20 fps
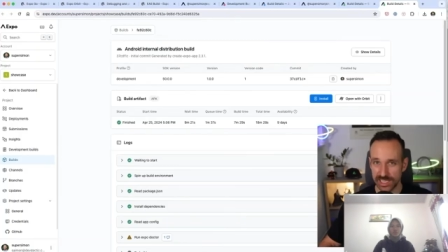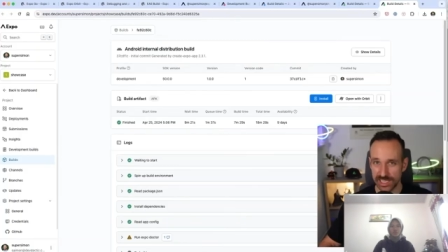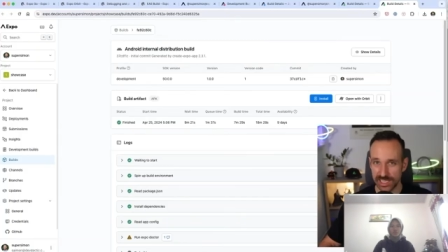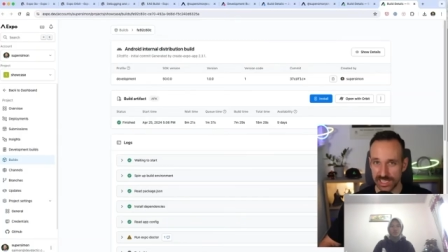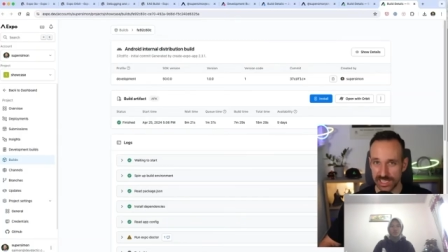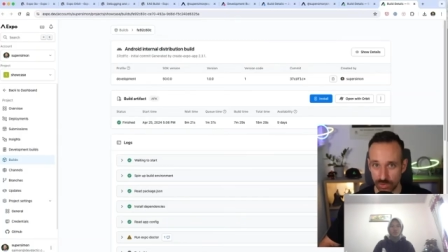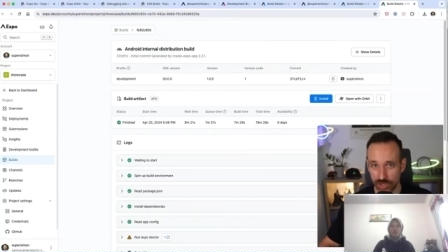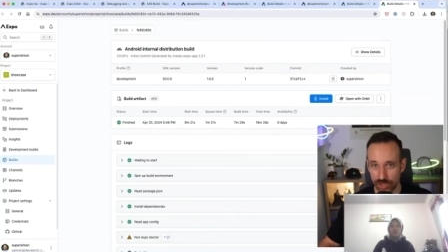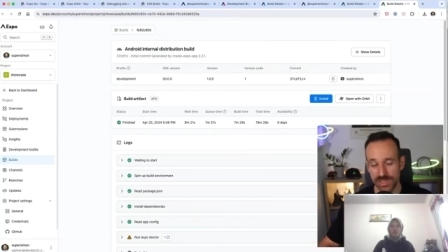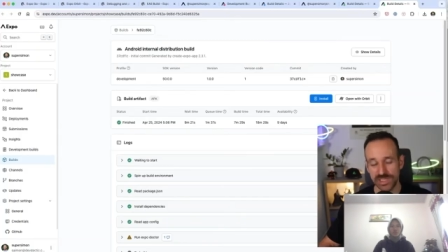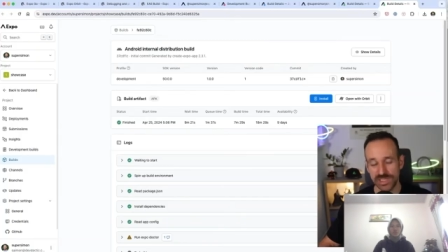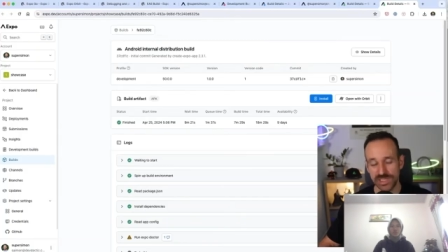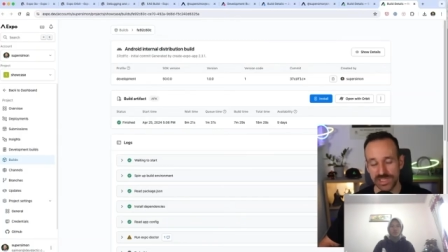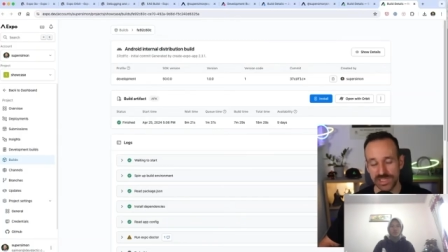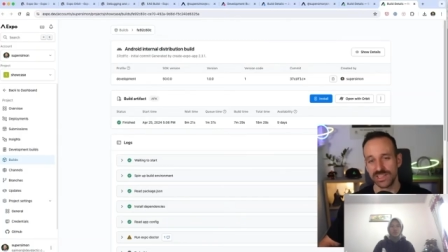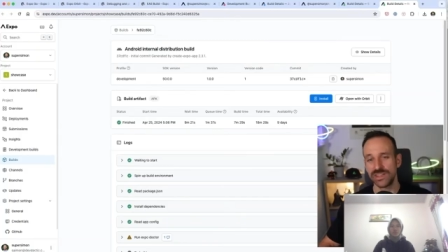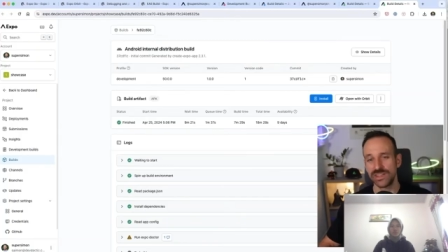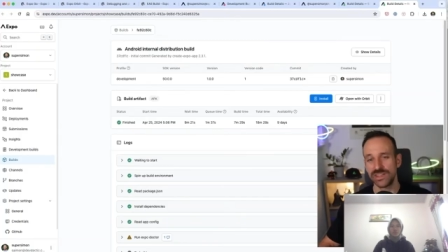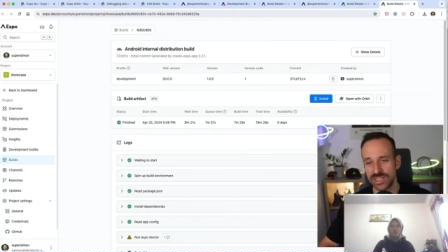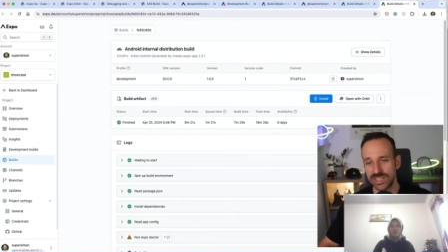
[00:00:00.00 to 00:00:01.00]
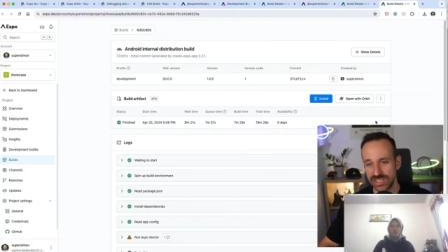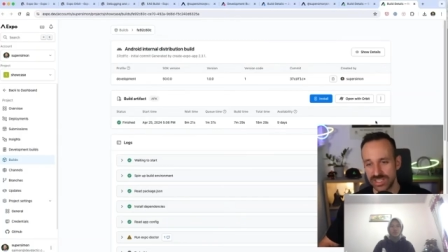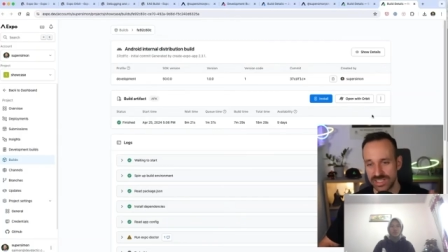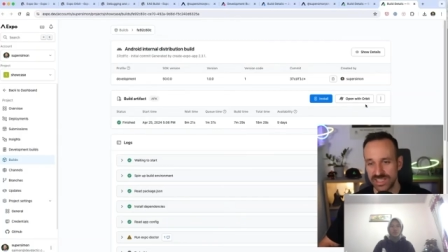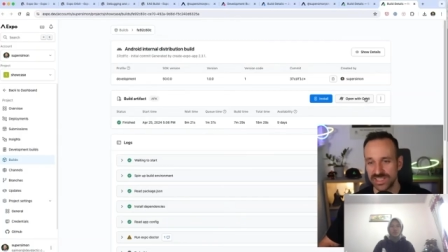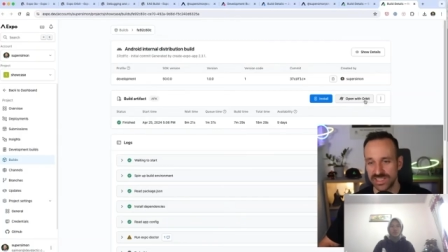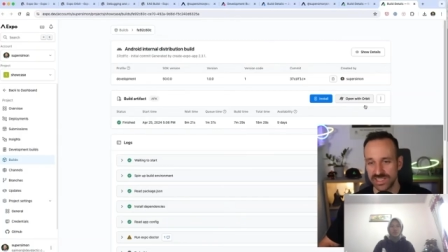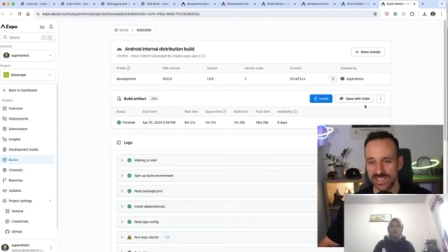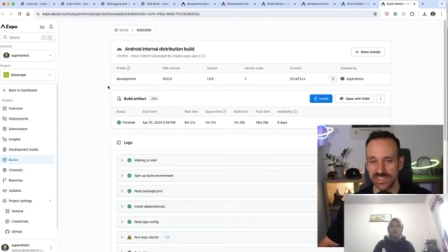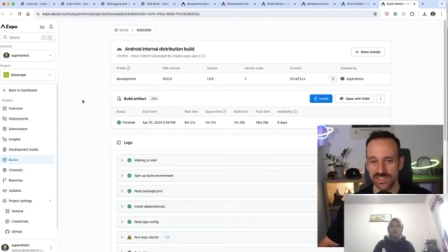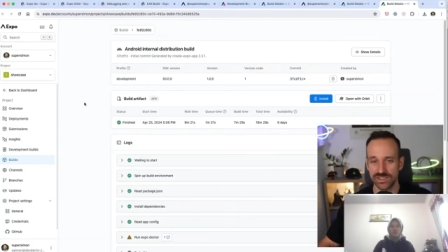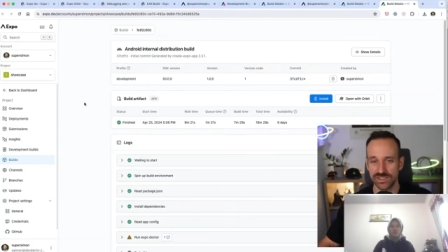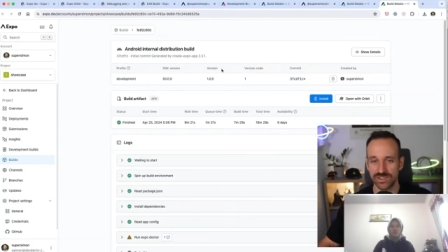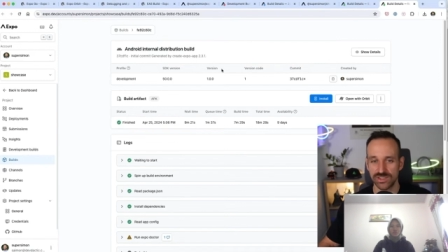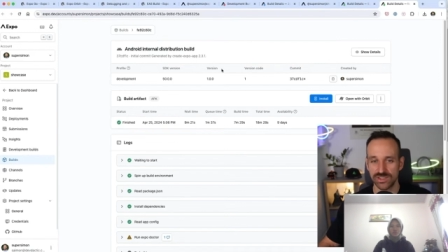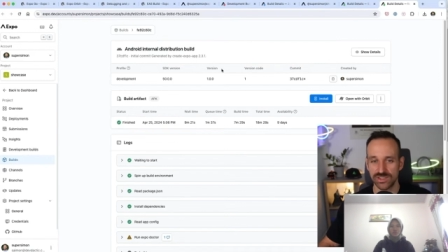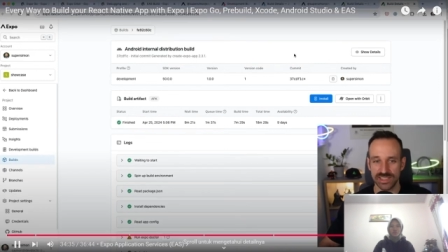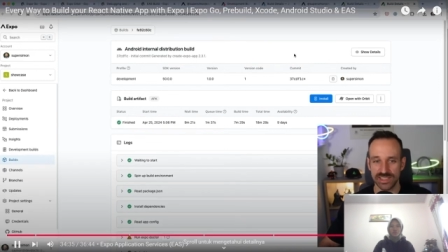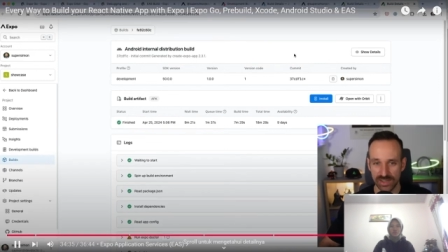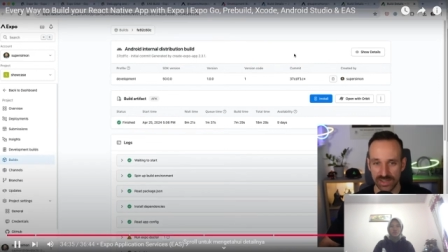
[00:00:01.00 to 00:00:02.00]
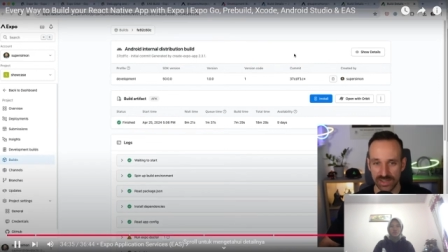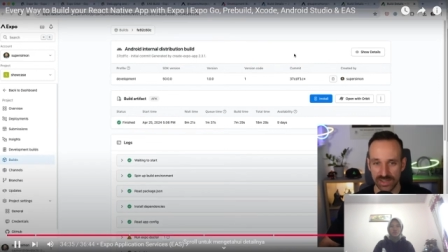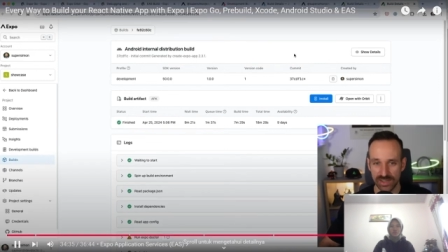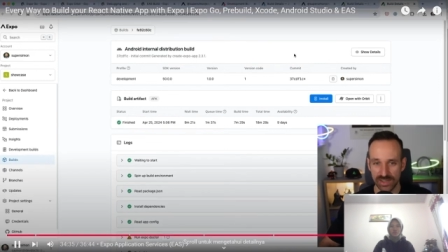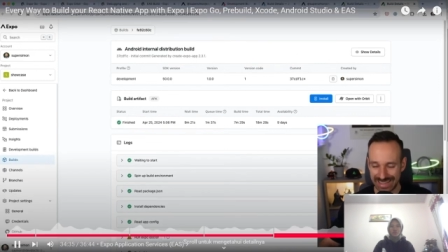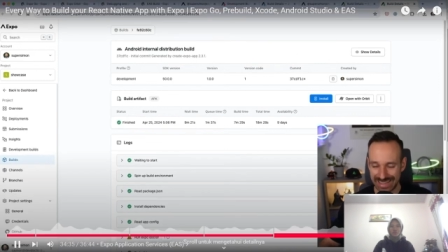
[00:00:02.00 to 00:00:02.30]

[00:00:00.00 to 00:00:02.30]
thing, and that's the great course from Katie Kremet here on Xcode.